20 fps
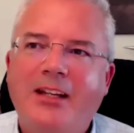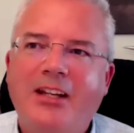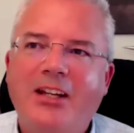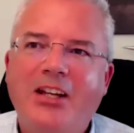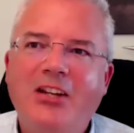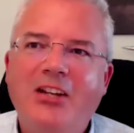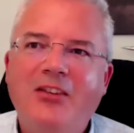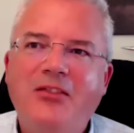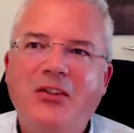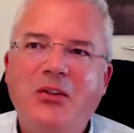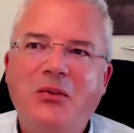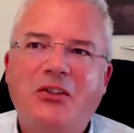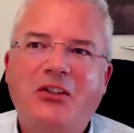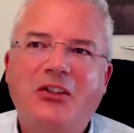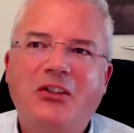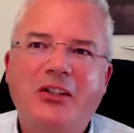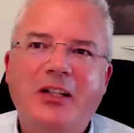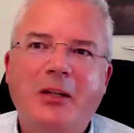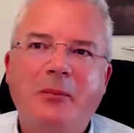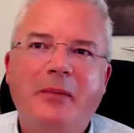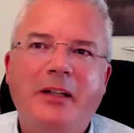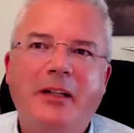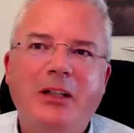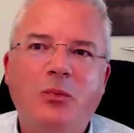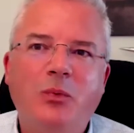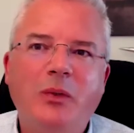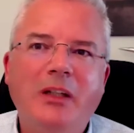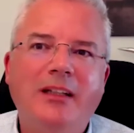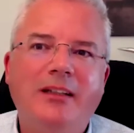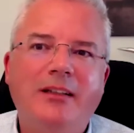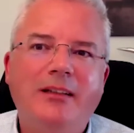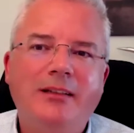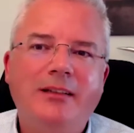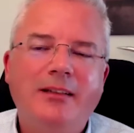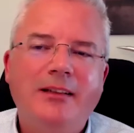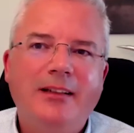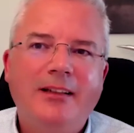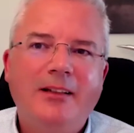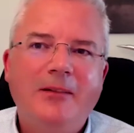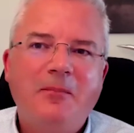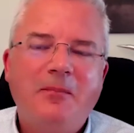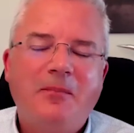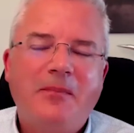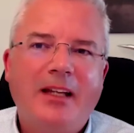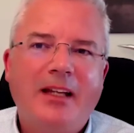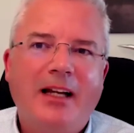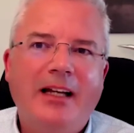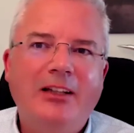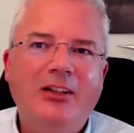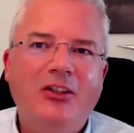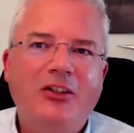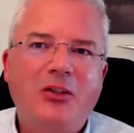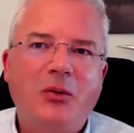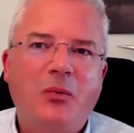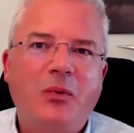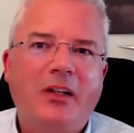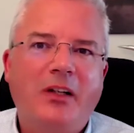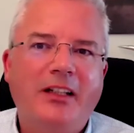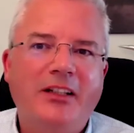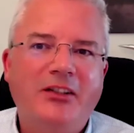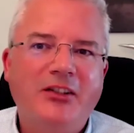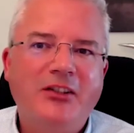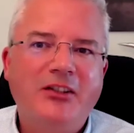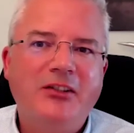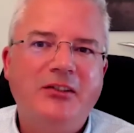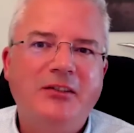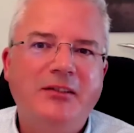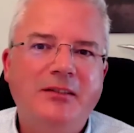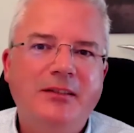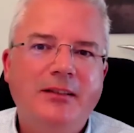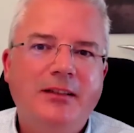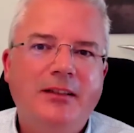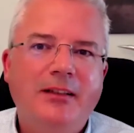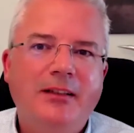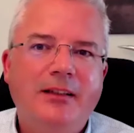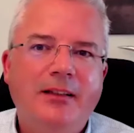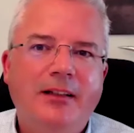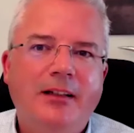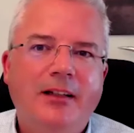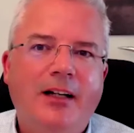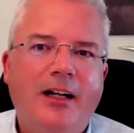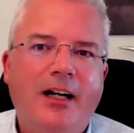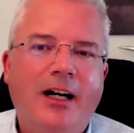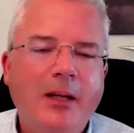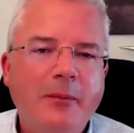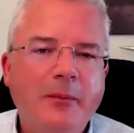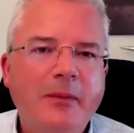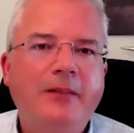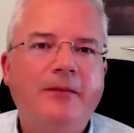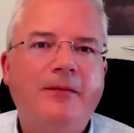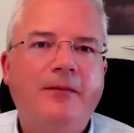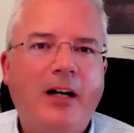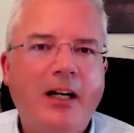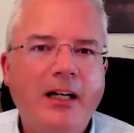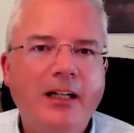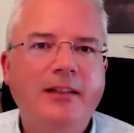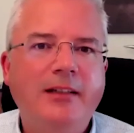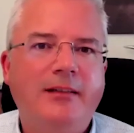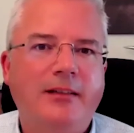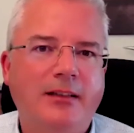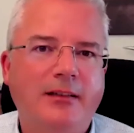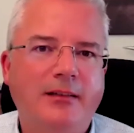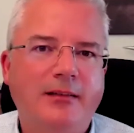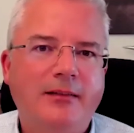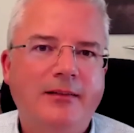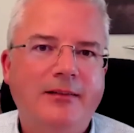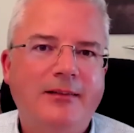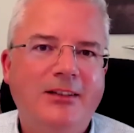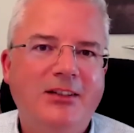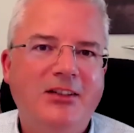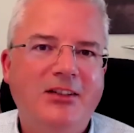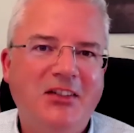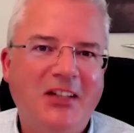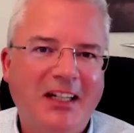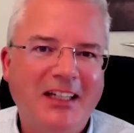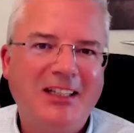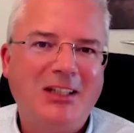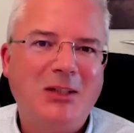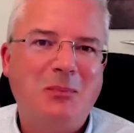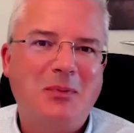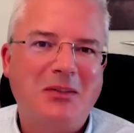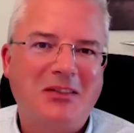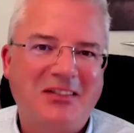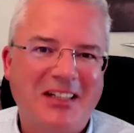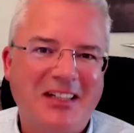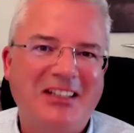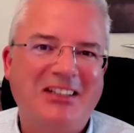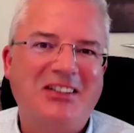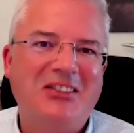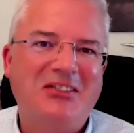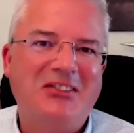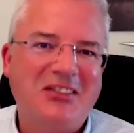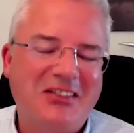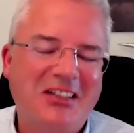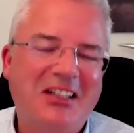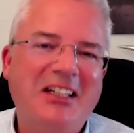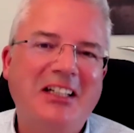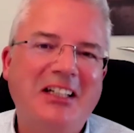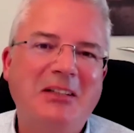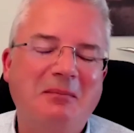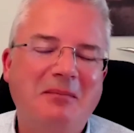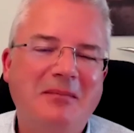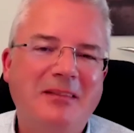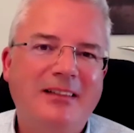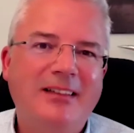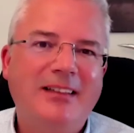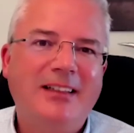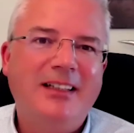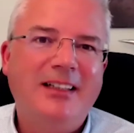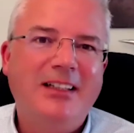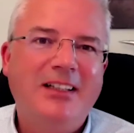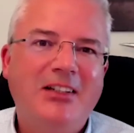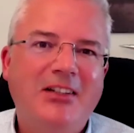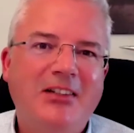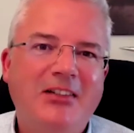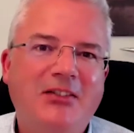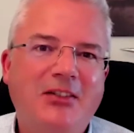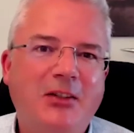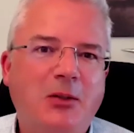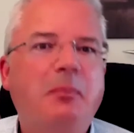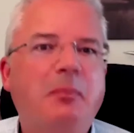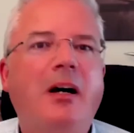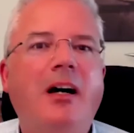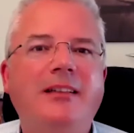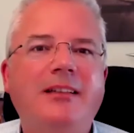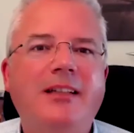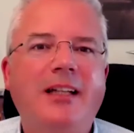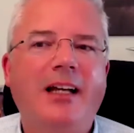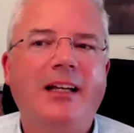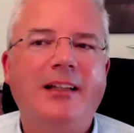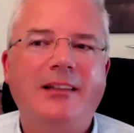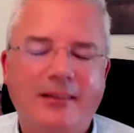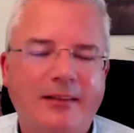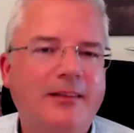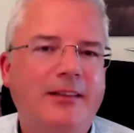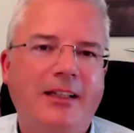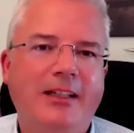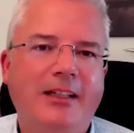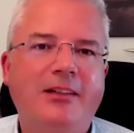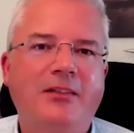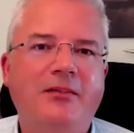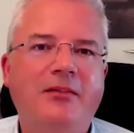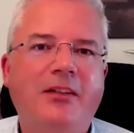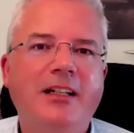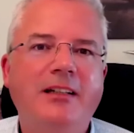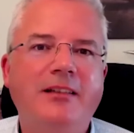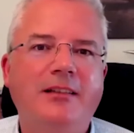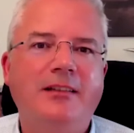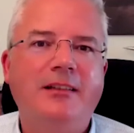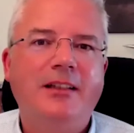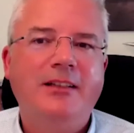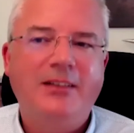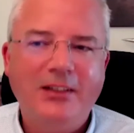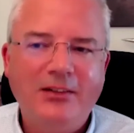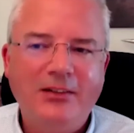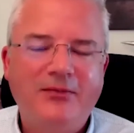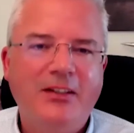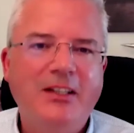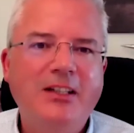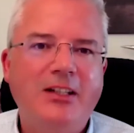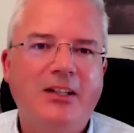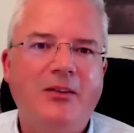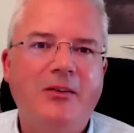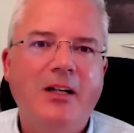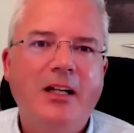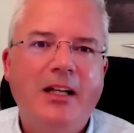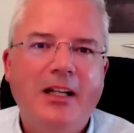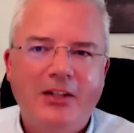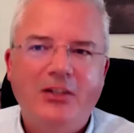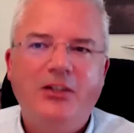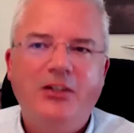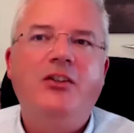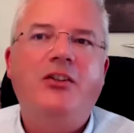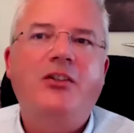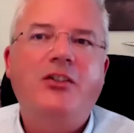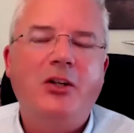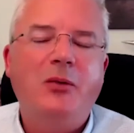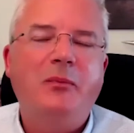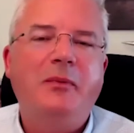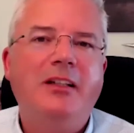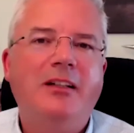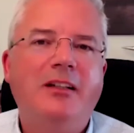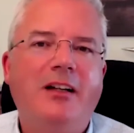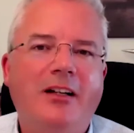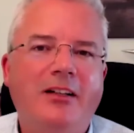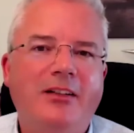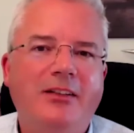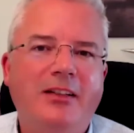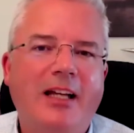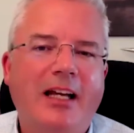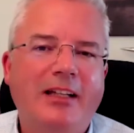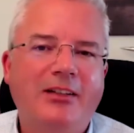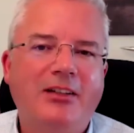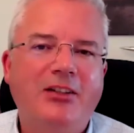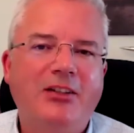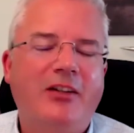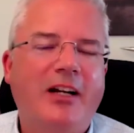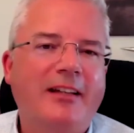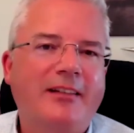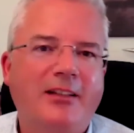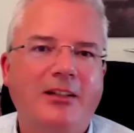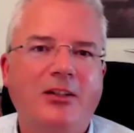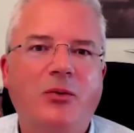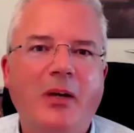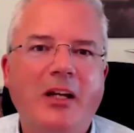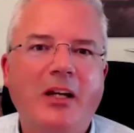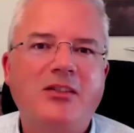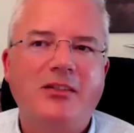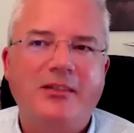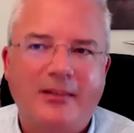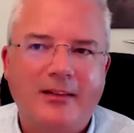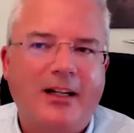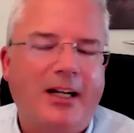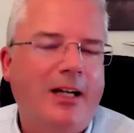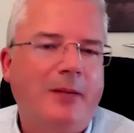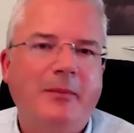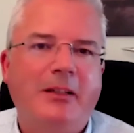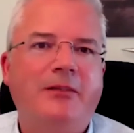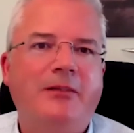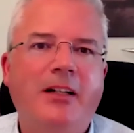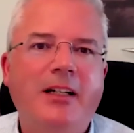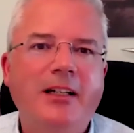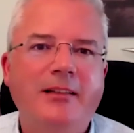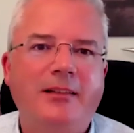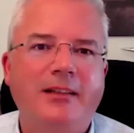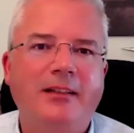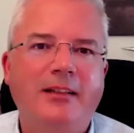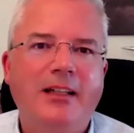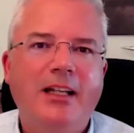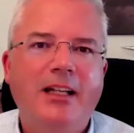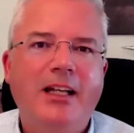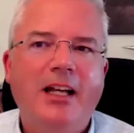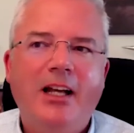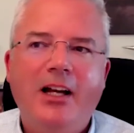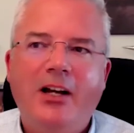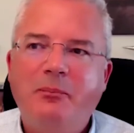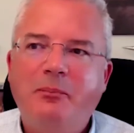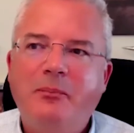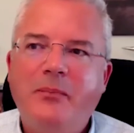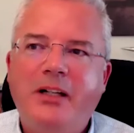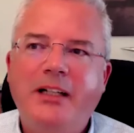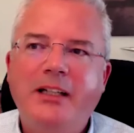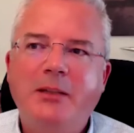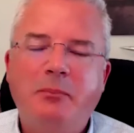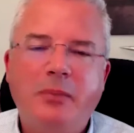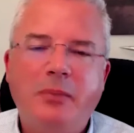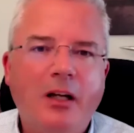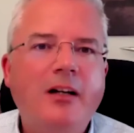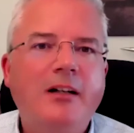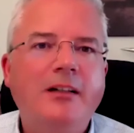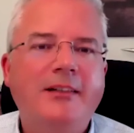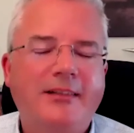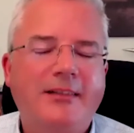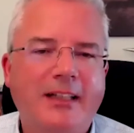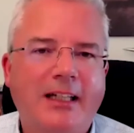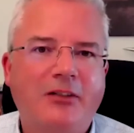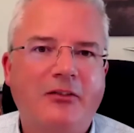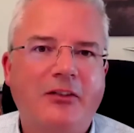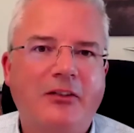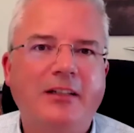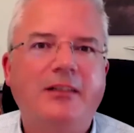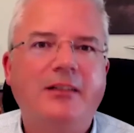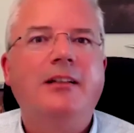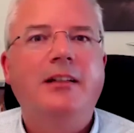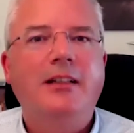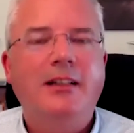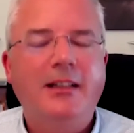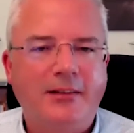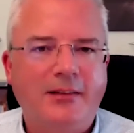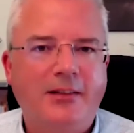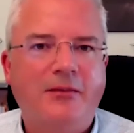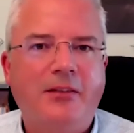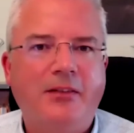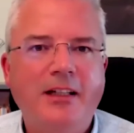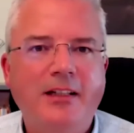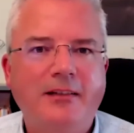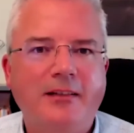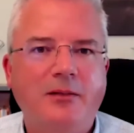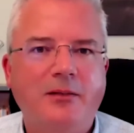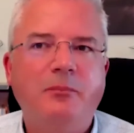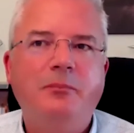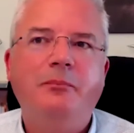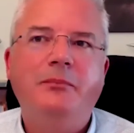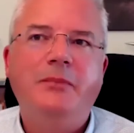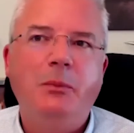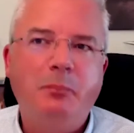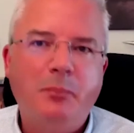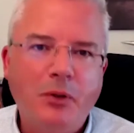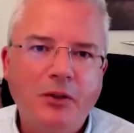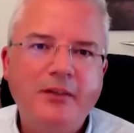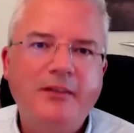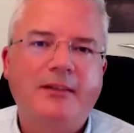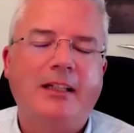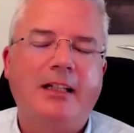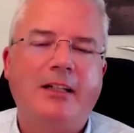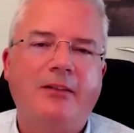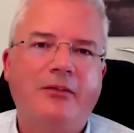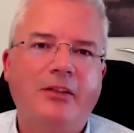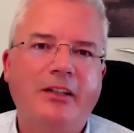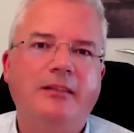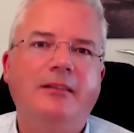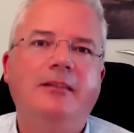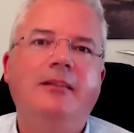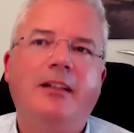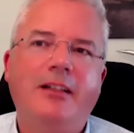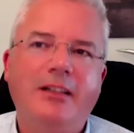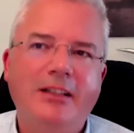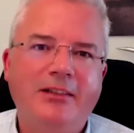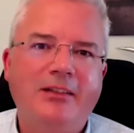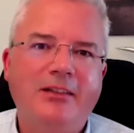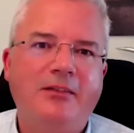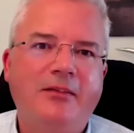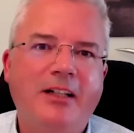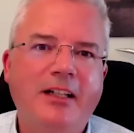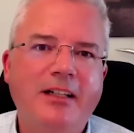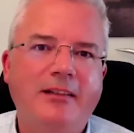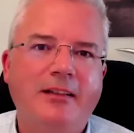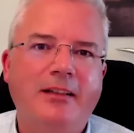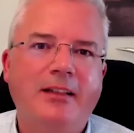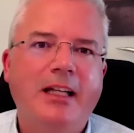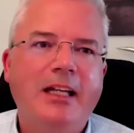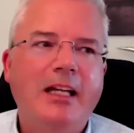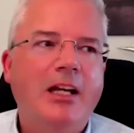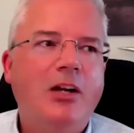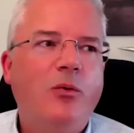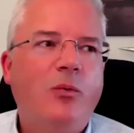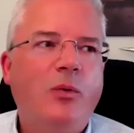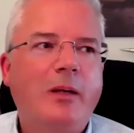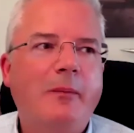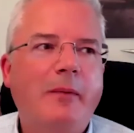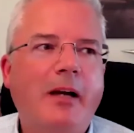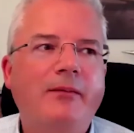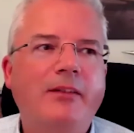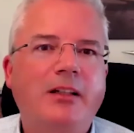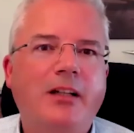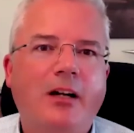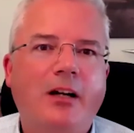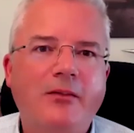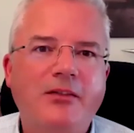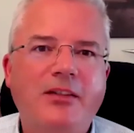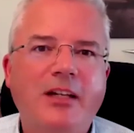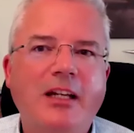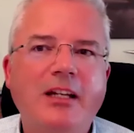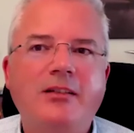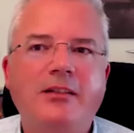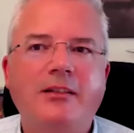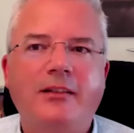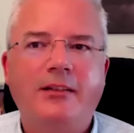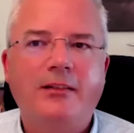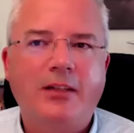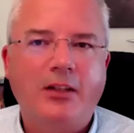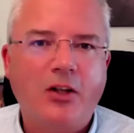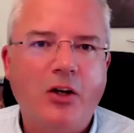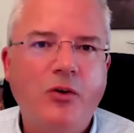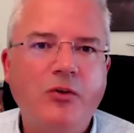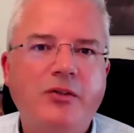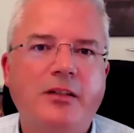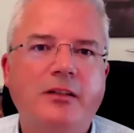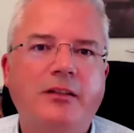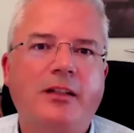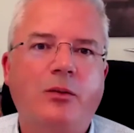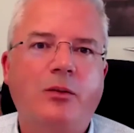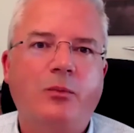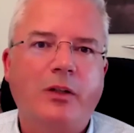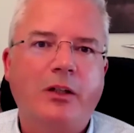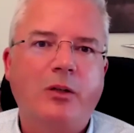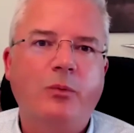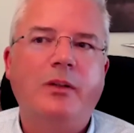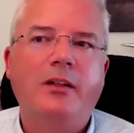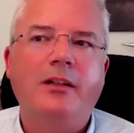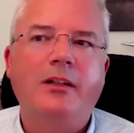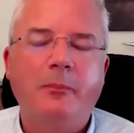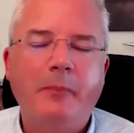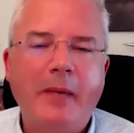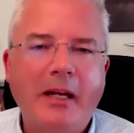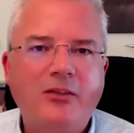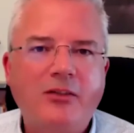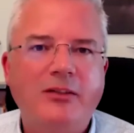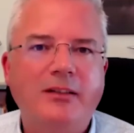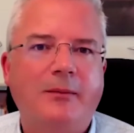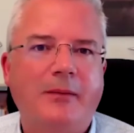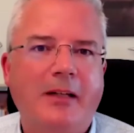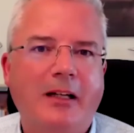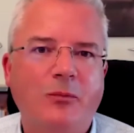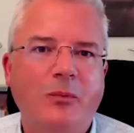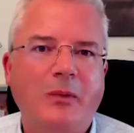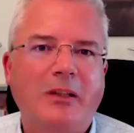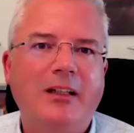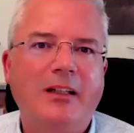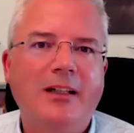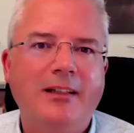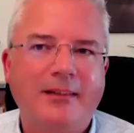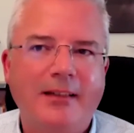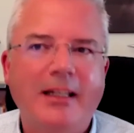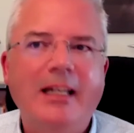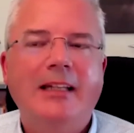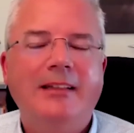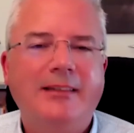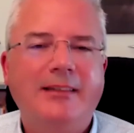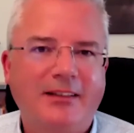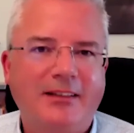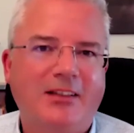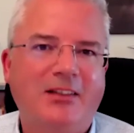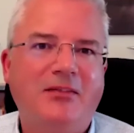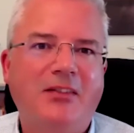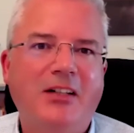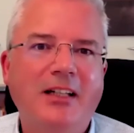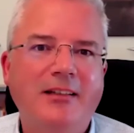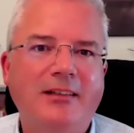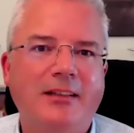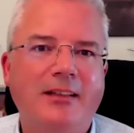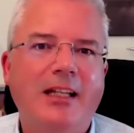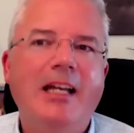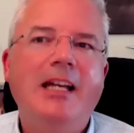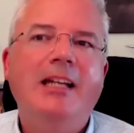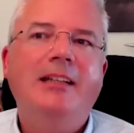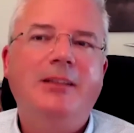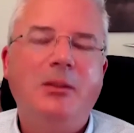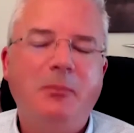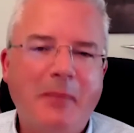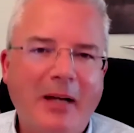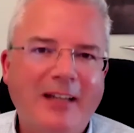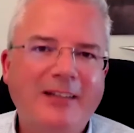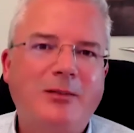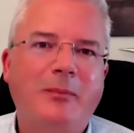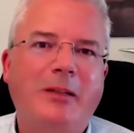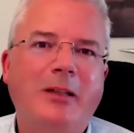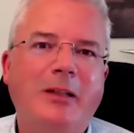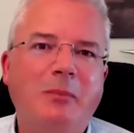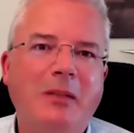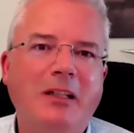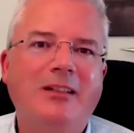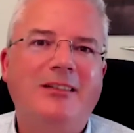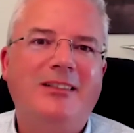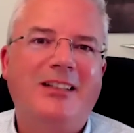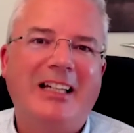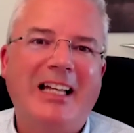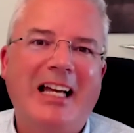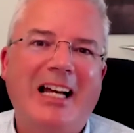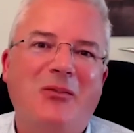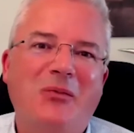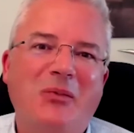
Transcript: if you were to look at my week and look at what I do, I'm advising 90% of the time. So the podcast is advising. This video, you're coming on and you're asking questions, I'm advising. My blogs that I write is advising. The books that I've written is advising. When I'm having conversations, the coaching that I'm working with and the mentoring that I'm having with clients, that's advising. The mastermind meeting that I have